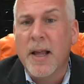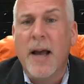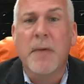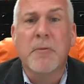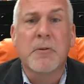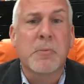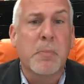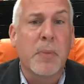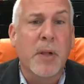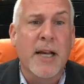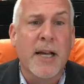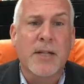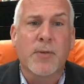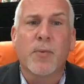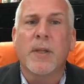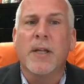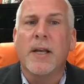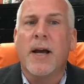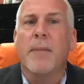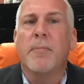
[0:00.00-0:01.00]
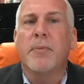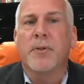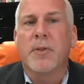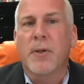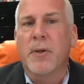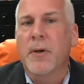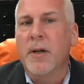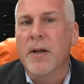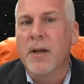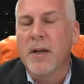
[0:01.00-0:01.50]
I was blessed with the
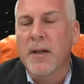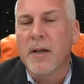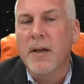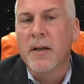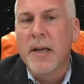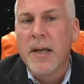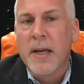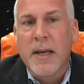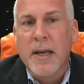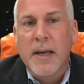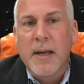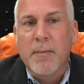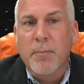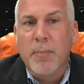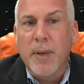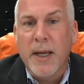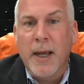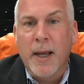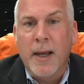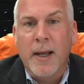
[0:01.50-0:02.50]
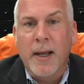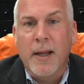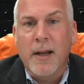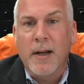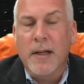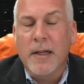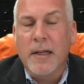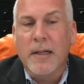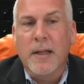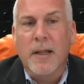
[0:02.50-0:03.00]
opportunity to being
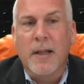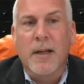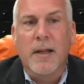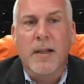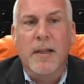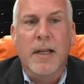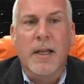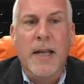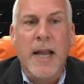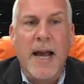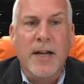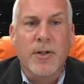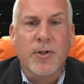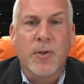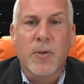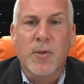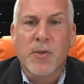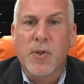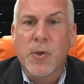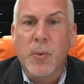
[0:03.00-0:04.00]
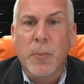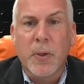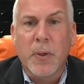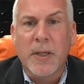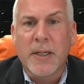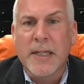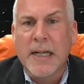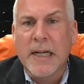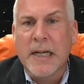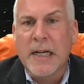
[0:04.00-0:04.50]
the National
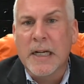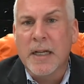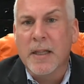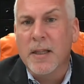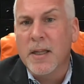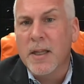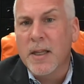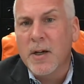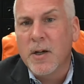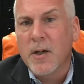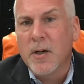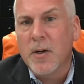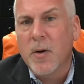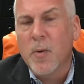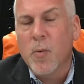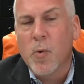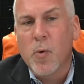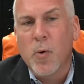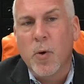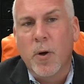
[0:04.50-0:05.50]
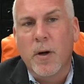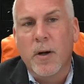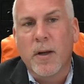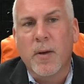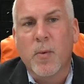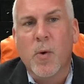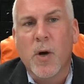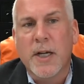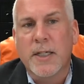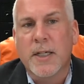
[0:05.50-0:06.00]
Superintendent of the Year award
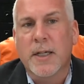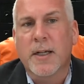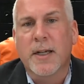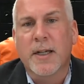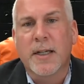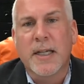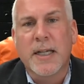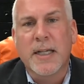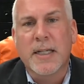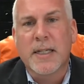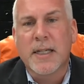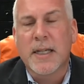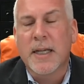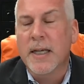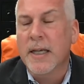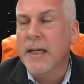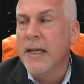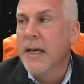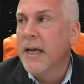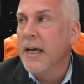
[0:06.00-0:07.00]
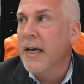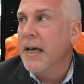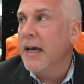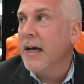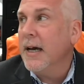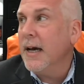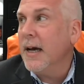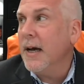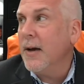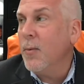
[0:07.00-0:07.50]
in Washington, D.C.,
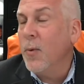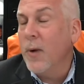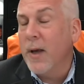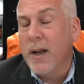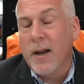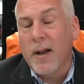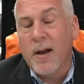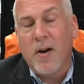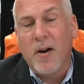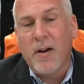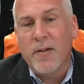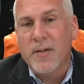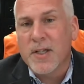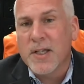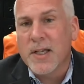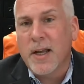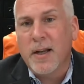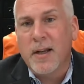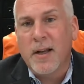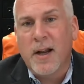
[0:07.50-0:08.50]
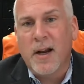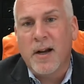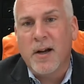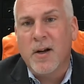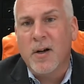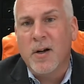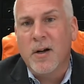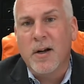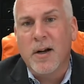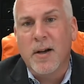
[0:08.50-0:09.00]
when all of a sudden I
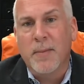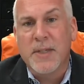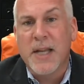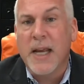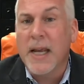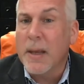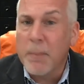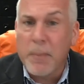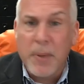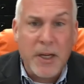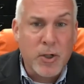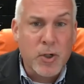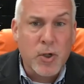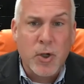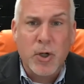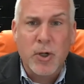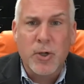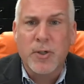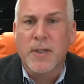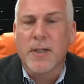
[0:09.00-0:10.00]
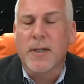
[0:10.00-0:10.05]
heard I'm taking pictures